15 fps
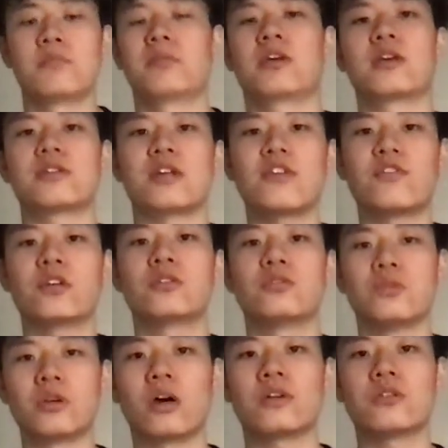because if they
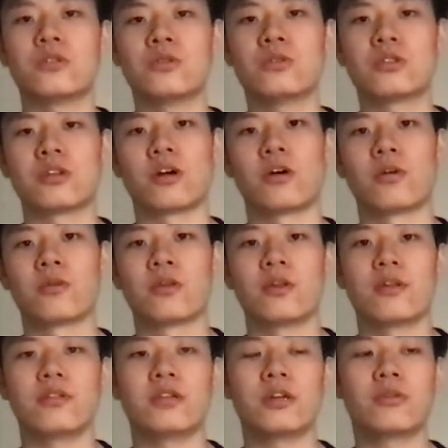do not do so,
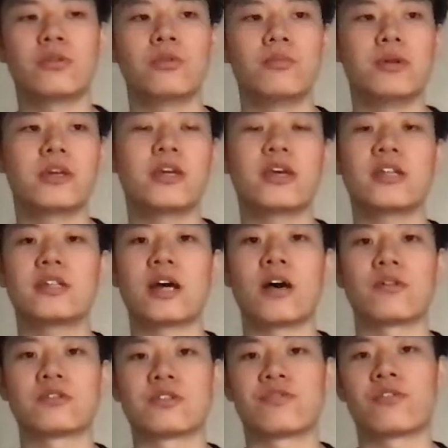they could be kicked
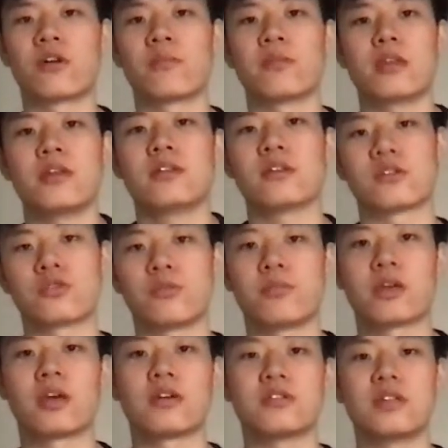out from the industry
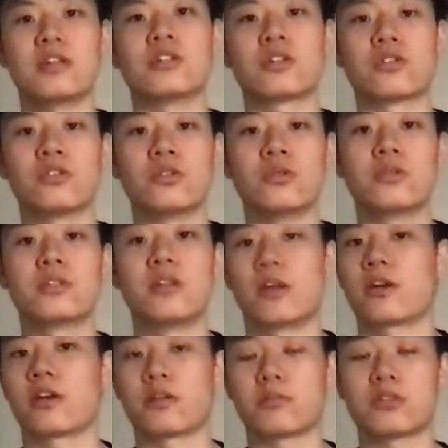because they just lose the
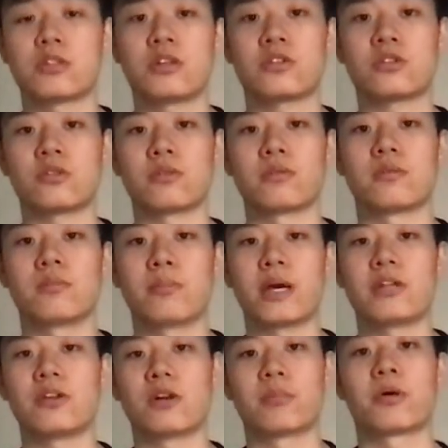competition
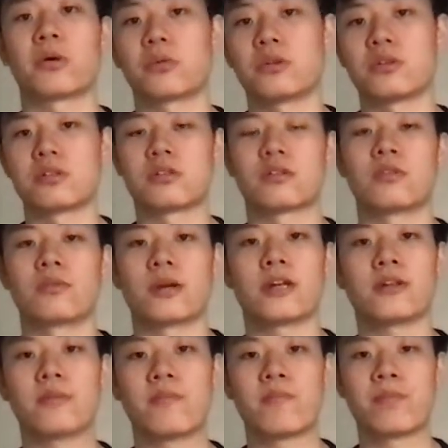by their opponents,
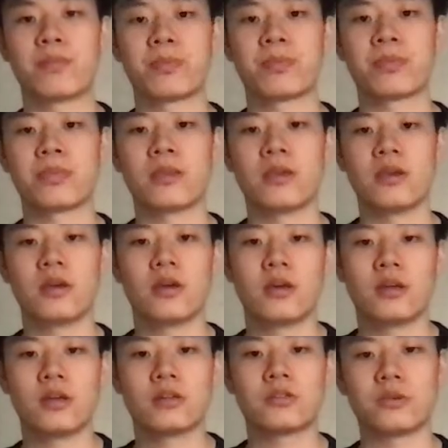right?
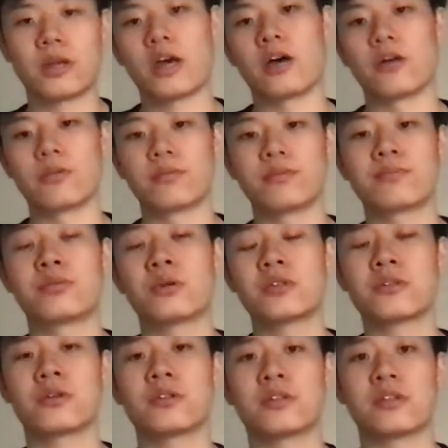So now,
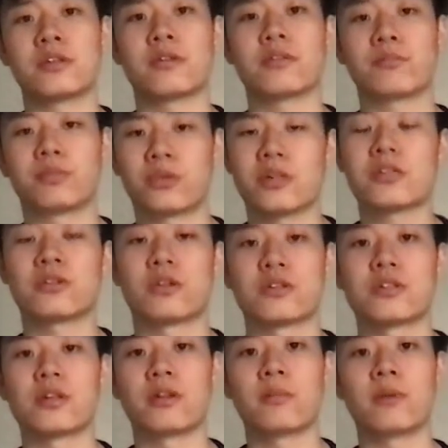prisoner's
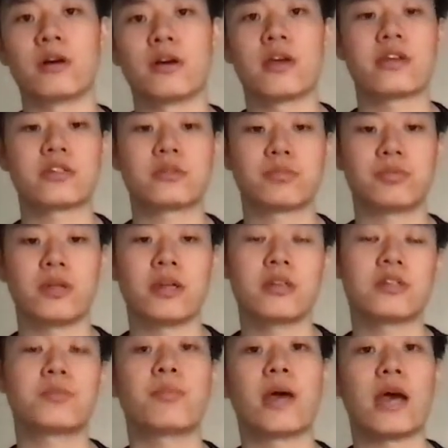dilemma
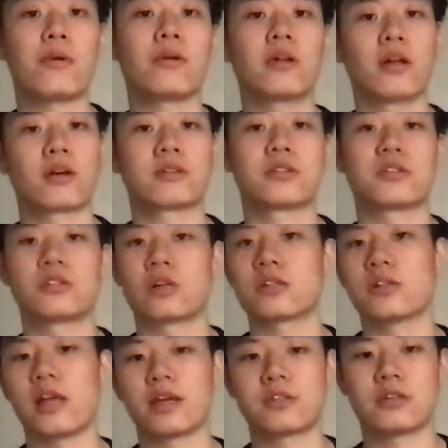explains paradox
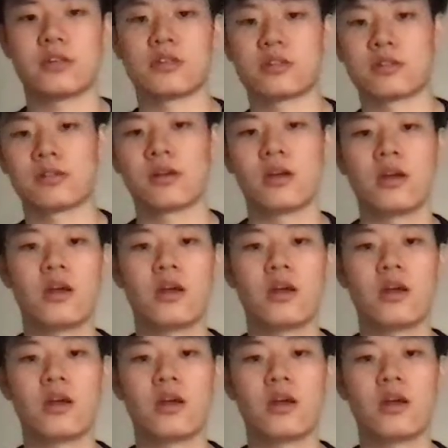just like this,